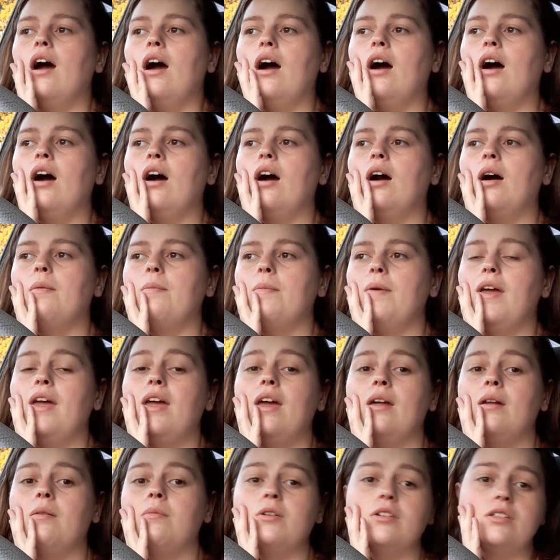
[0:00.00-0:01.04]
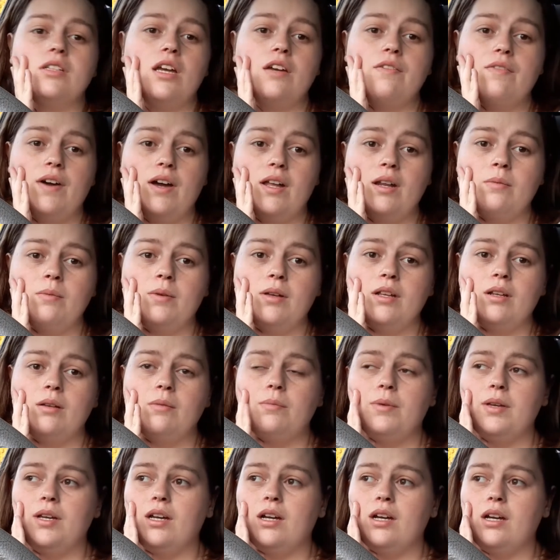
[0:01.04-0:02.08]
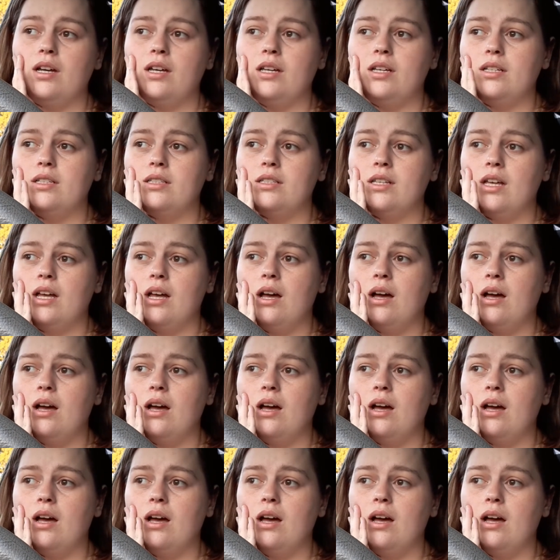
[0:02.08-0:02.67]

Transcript: and a multivitamin because